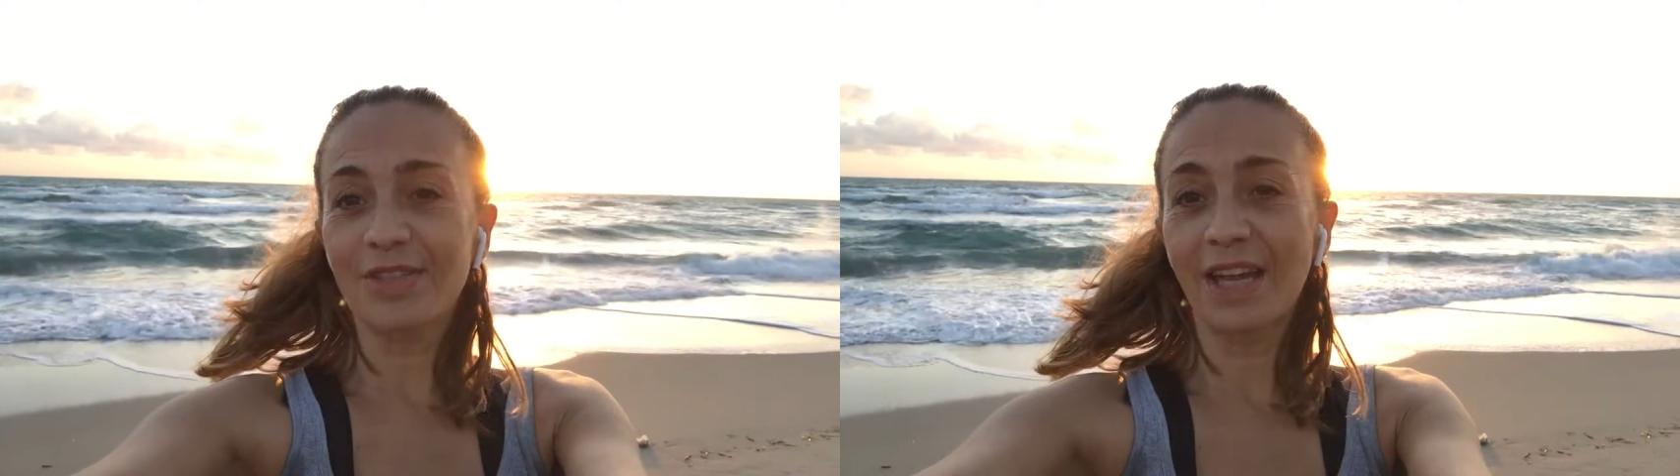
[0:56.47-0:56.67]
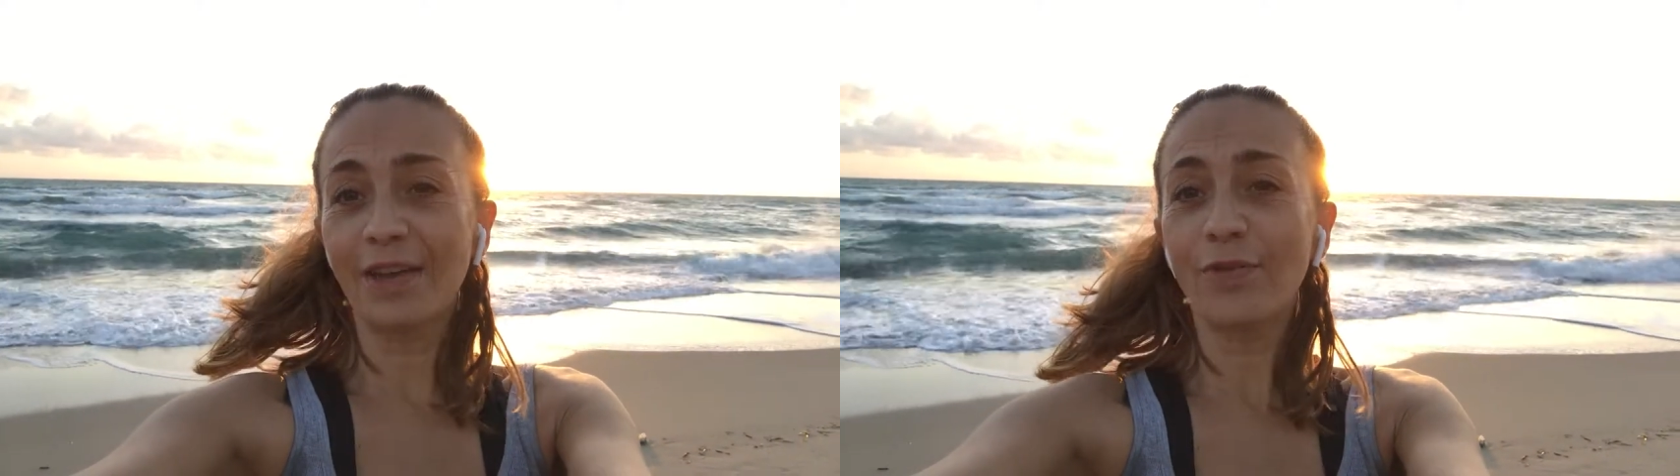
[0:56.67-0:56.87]

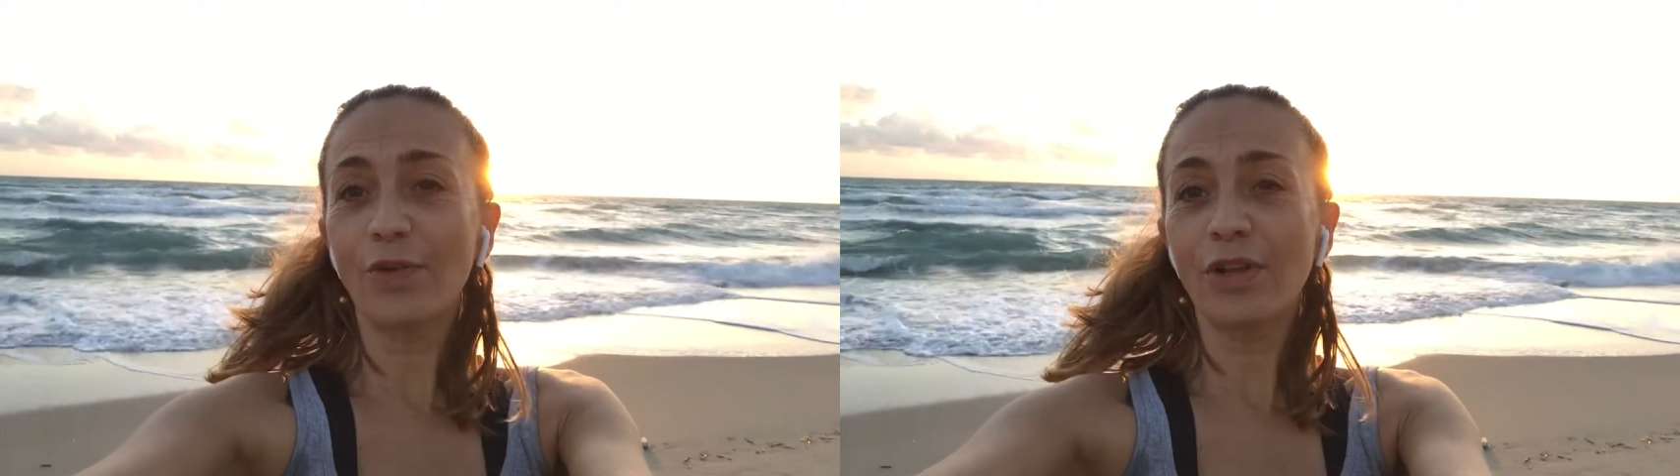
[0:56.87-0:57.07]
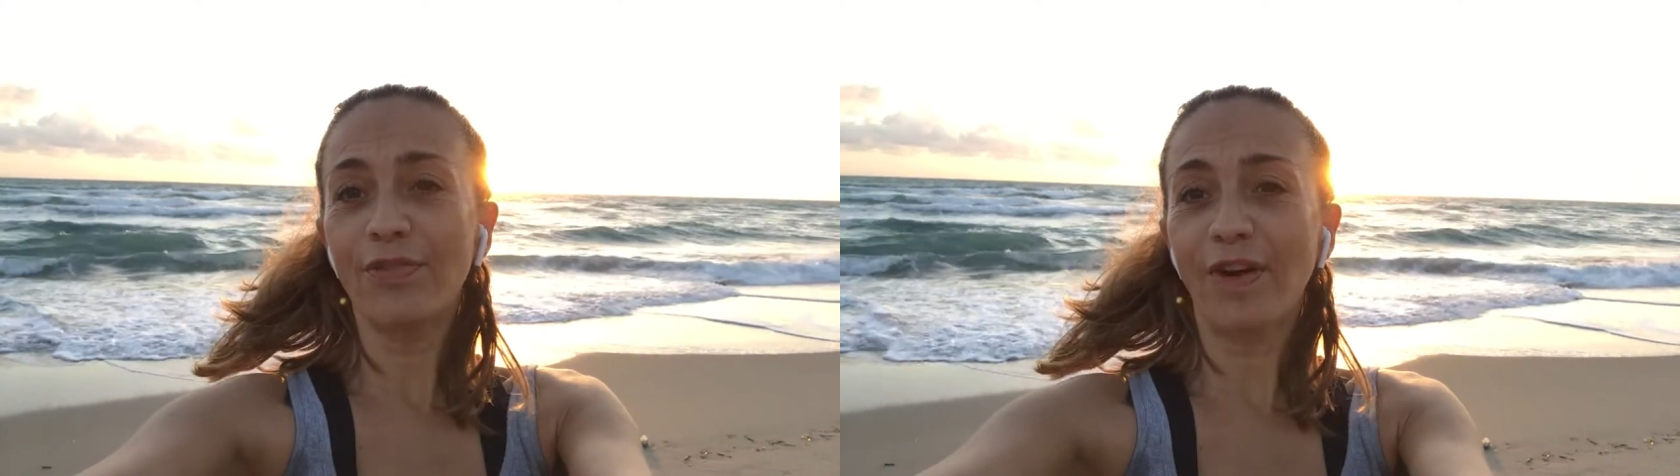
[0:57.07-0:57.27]
at ten
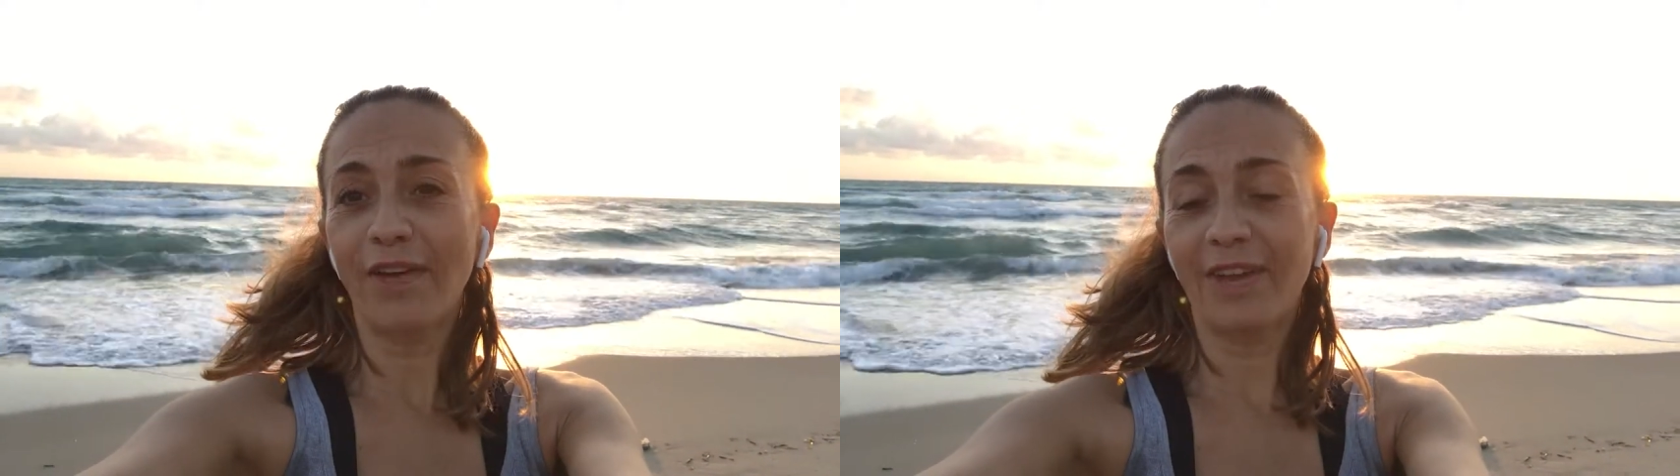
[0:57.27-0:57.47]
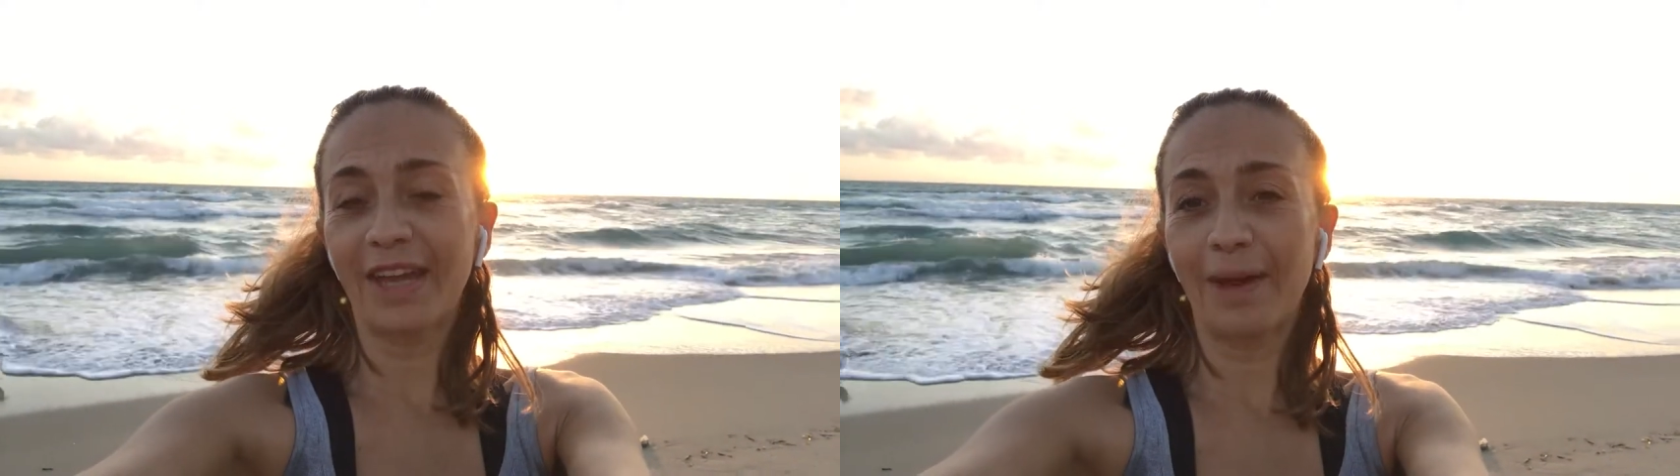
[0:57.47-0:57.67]

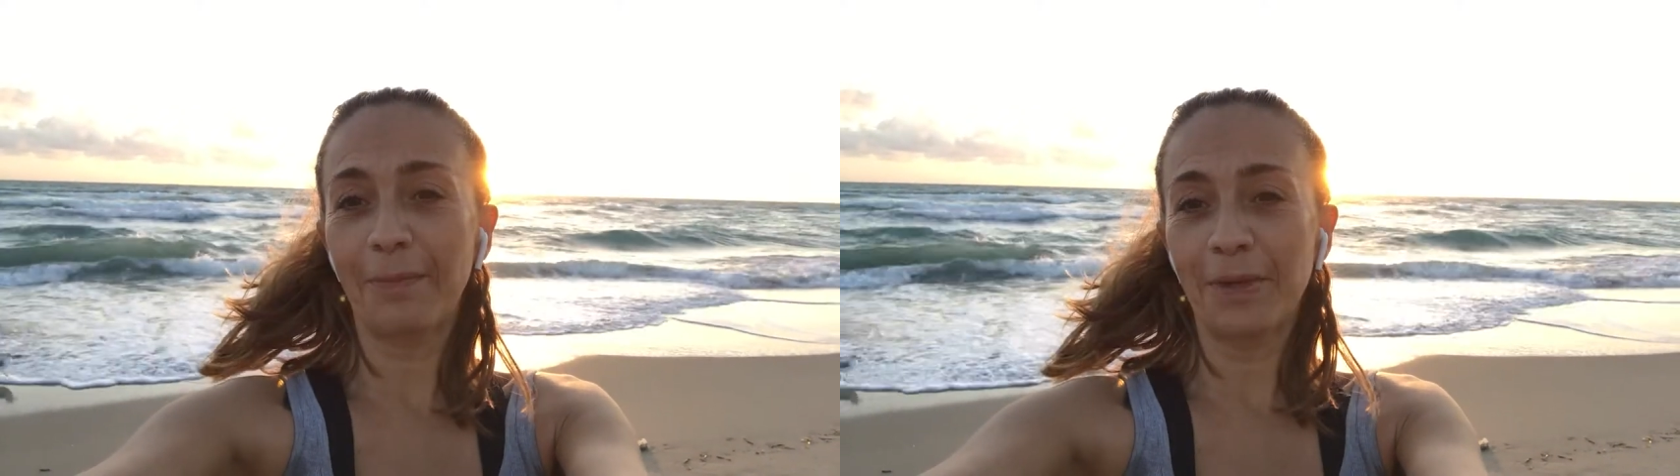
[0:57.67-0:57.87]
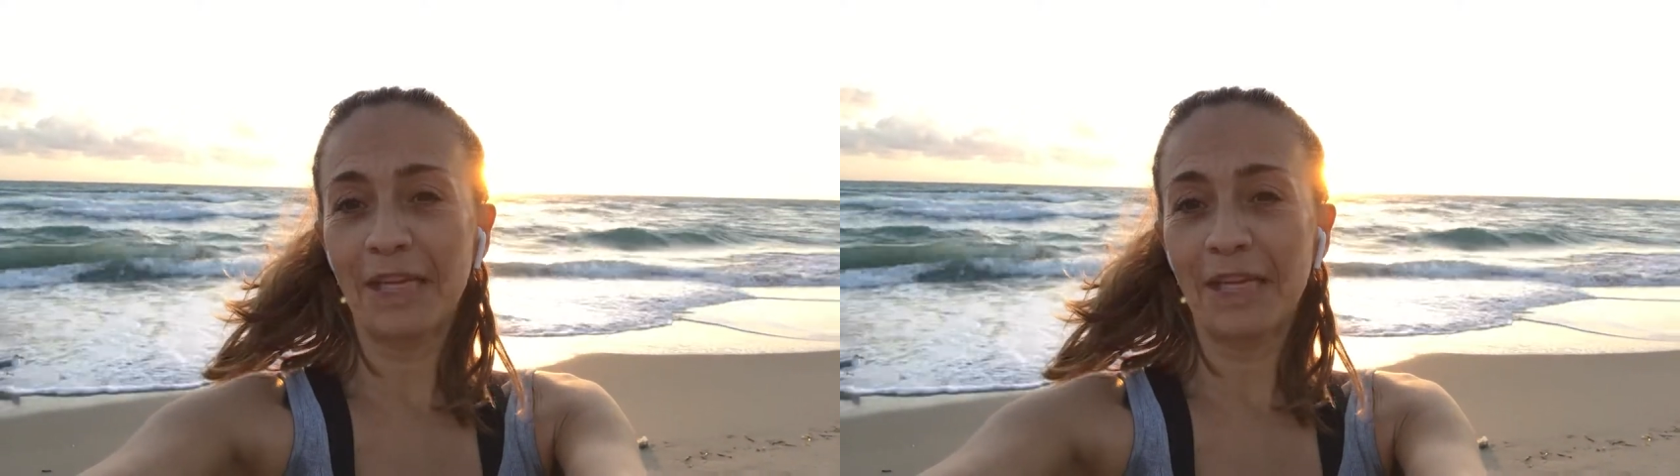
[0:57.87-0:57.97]
forty-five a m